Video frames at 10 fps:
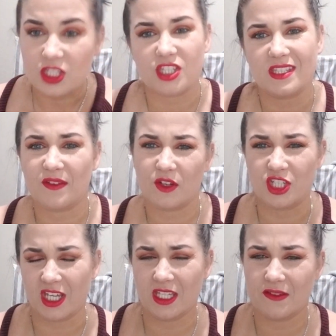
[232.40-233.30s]
just different
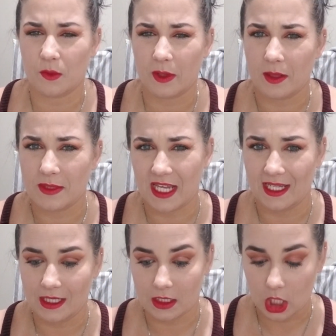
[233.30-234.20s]
shades for when I'm
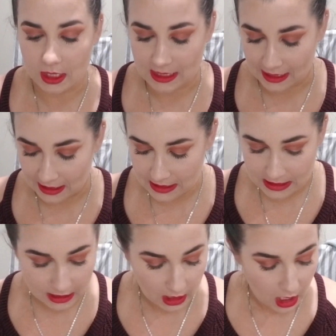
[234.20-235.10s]
tan, not
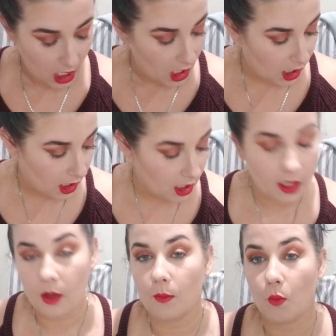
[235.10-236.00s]
tanned.
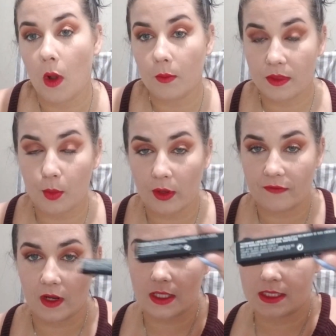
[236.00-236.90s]
One with the
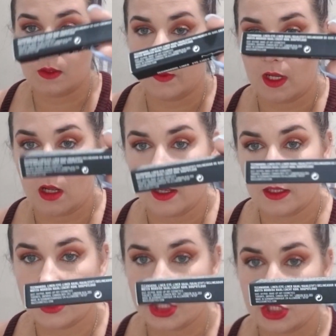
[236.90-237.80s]
boyfriend, so we
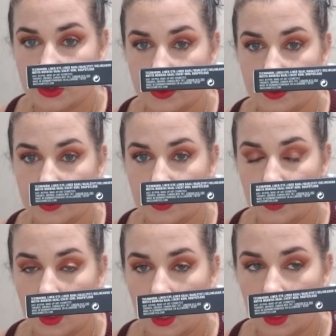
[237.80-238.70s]
got
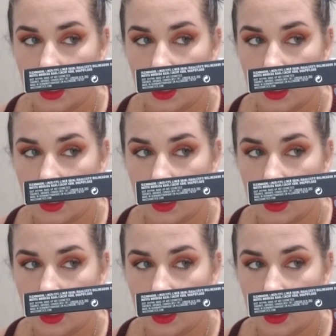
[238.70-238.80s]
two